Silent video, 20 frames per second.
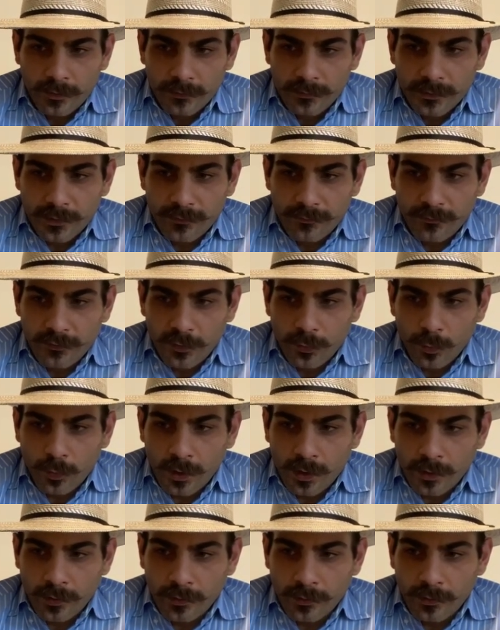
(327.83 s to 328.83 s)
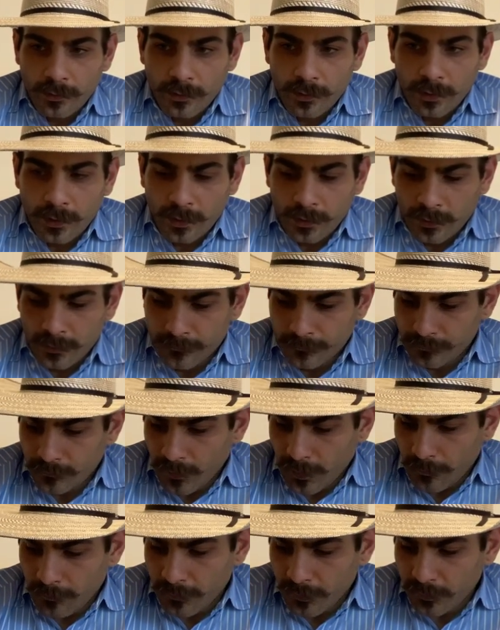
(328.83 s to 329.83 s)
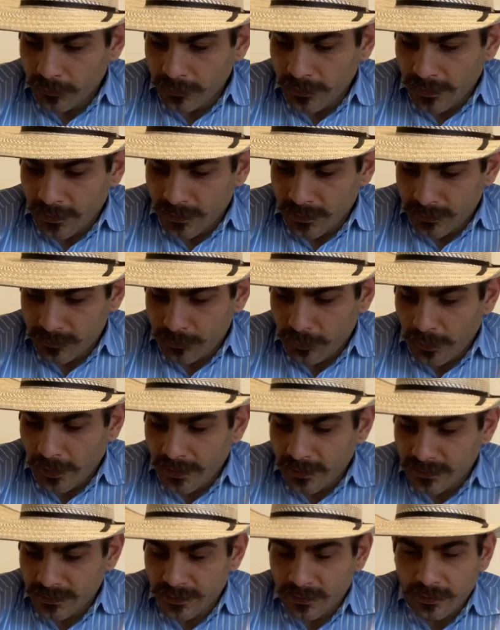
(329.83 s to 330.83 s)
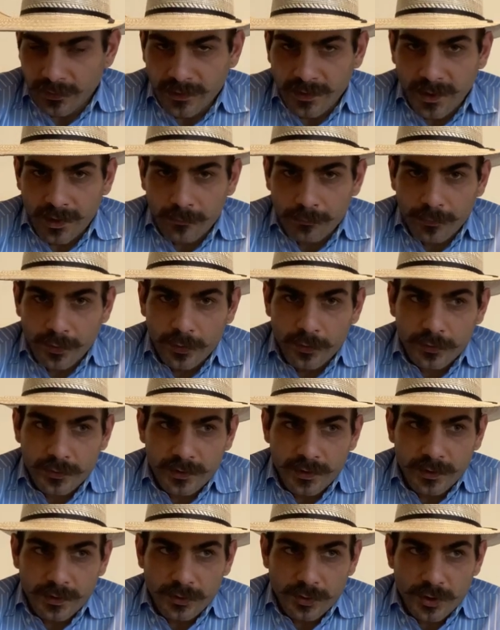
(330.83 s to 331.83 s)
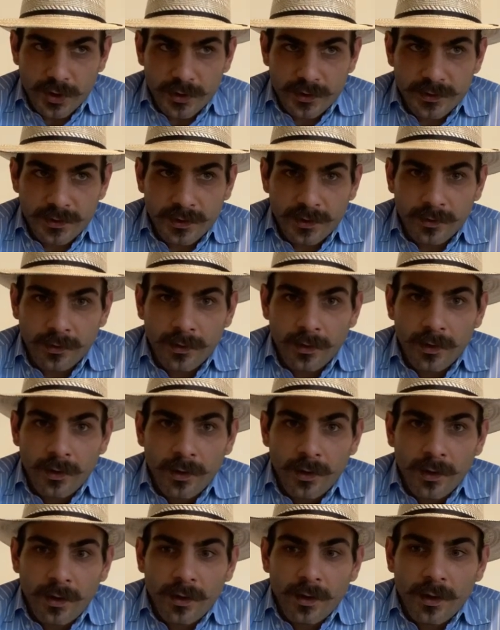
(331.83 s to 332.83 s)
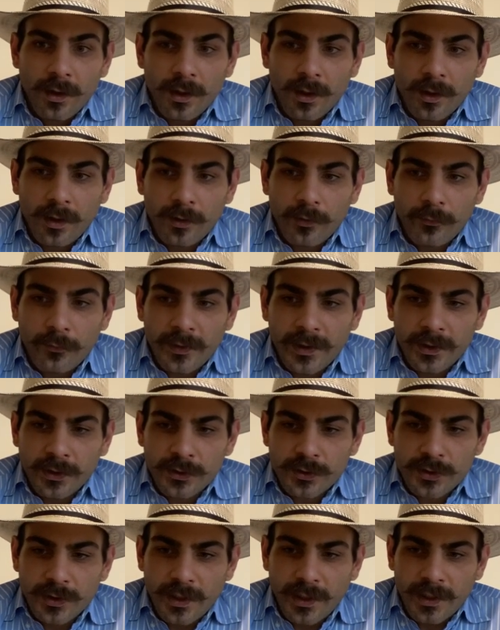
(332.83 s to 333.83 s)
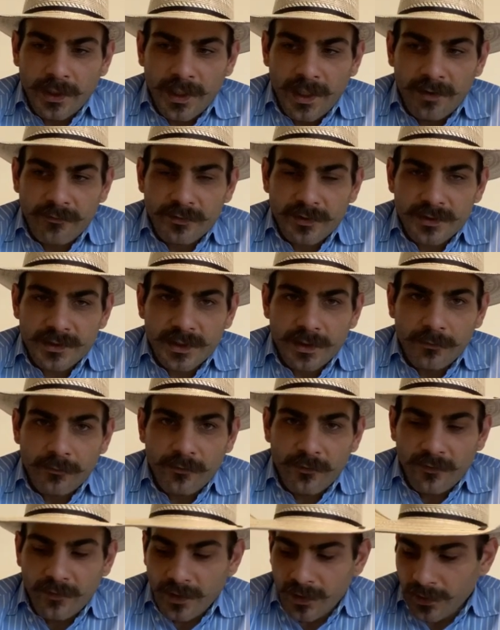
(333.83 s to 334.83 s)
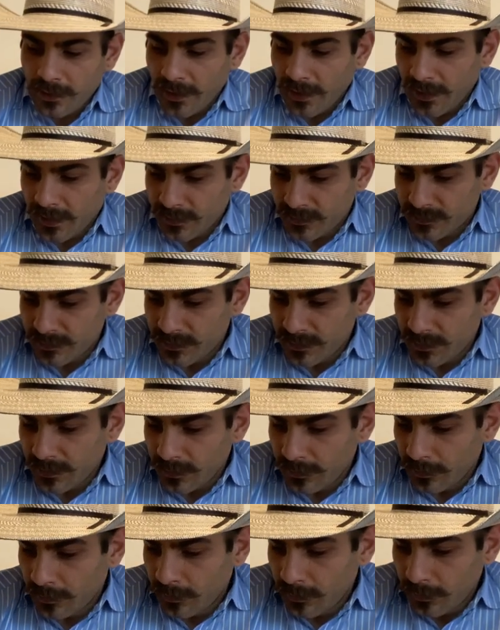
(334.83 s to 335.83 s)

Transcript: If you want a boot that is priced in the Dan Post and the Justin range and have the same fit as the